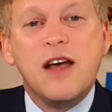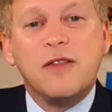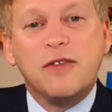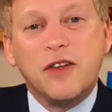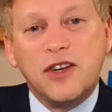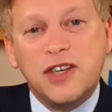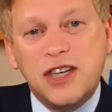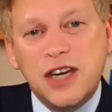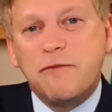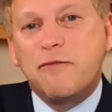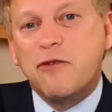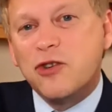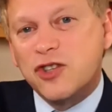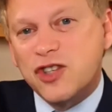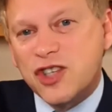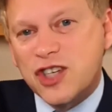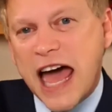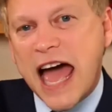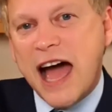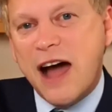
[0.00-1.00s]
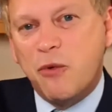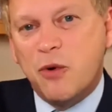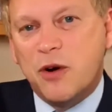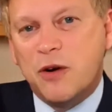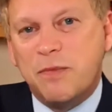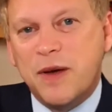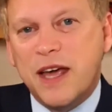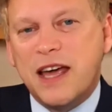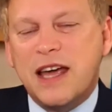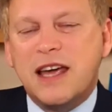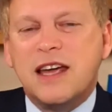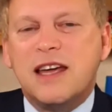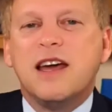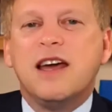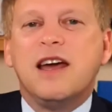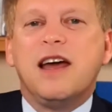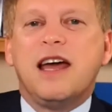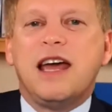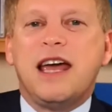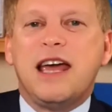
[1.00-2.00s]
The difference now would be
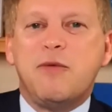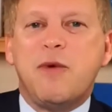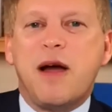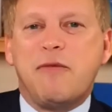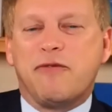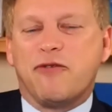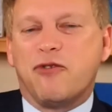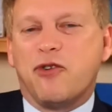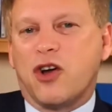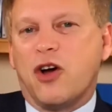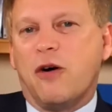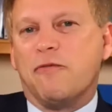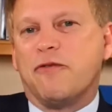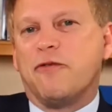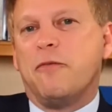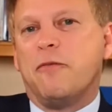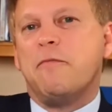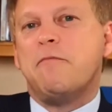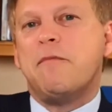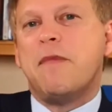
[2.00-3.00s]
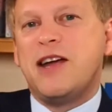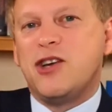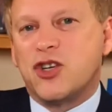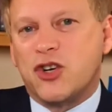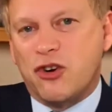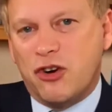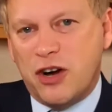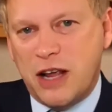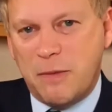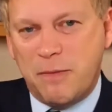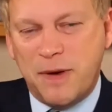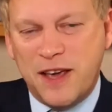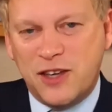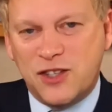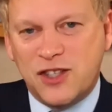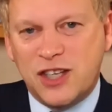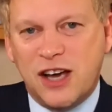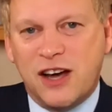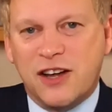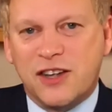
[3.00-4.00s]
he went for a confirmatory
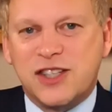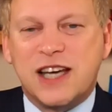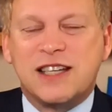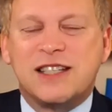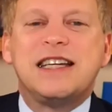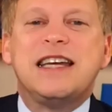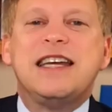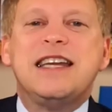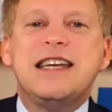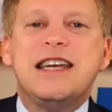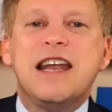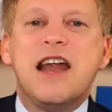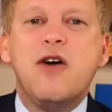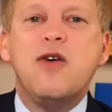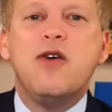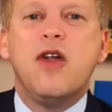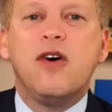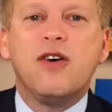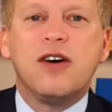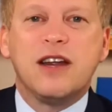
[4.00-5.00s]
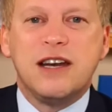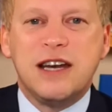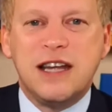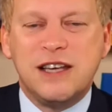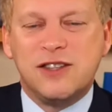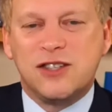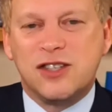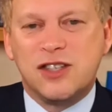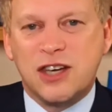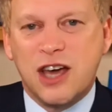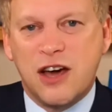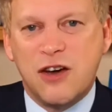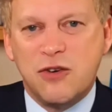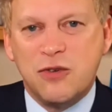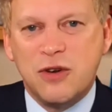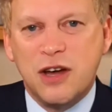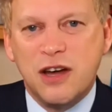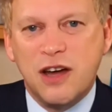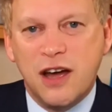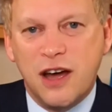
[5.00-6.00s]
PCR test. He no longer needs to go
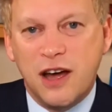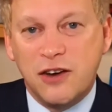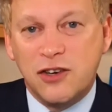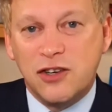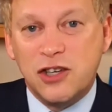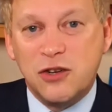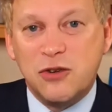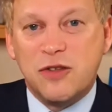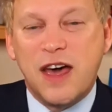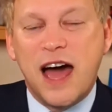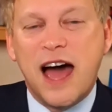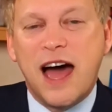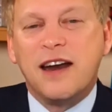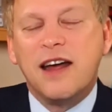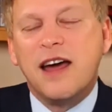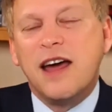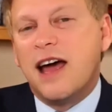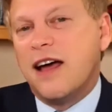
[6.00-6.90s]
and do that.